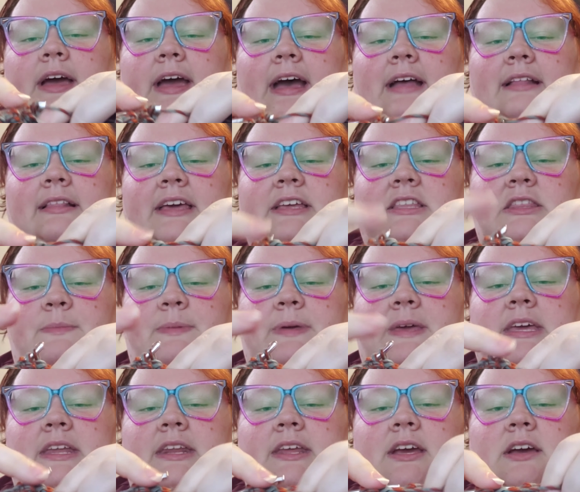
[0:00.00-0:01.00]
at like the
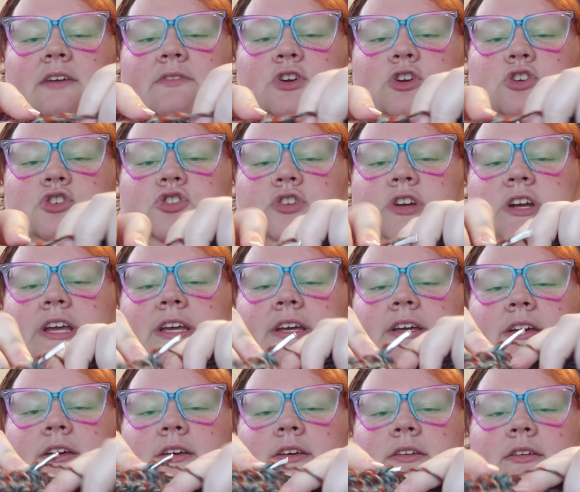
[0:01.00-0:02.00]
beginning of your
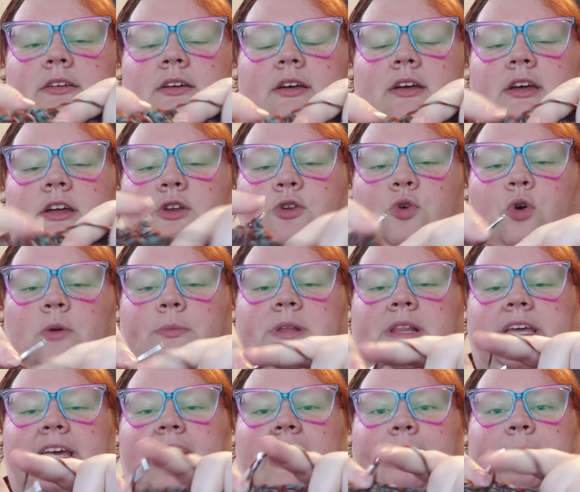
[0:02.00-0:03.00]
drink.
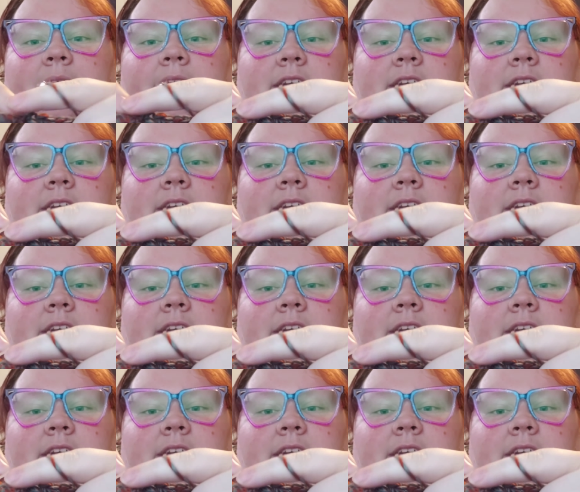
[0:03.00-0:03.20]
Normally I'm